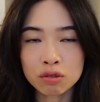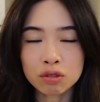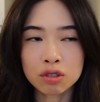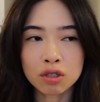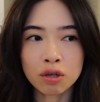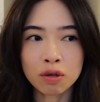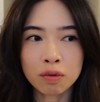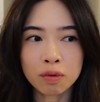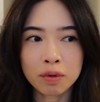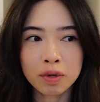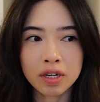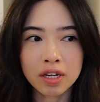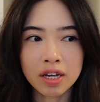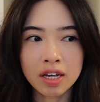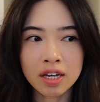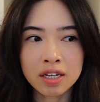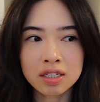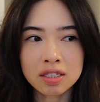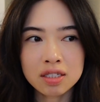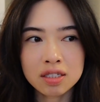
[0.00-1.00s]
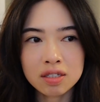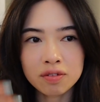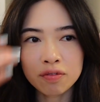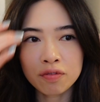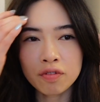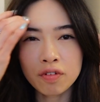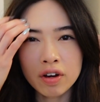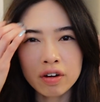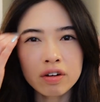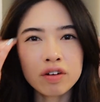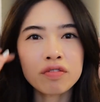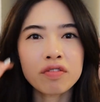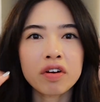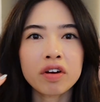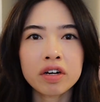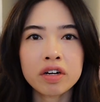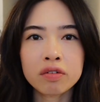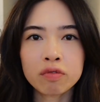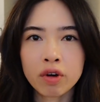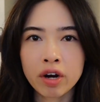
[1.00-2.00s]
so it's
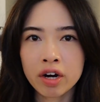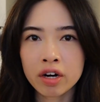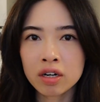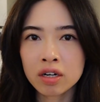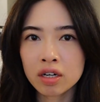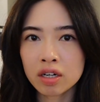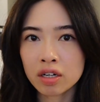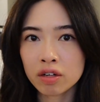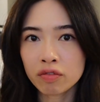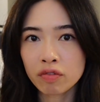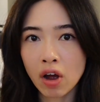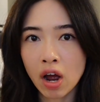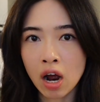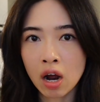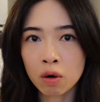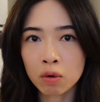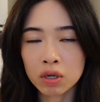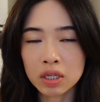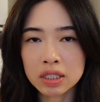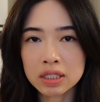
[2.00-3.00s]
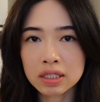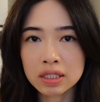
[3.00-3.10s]
very rare if our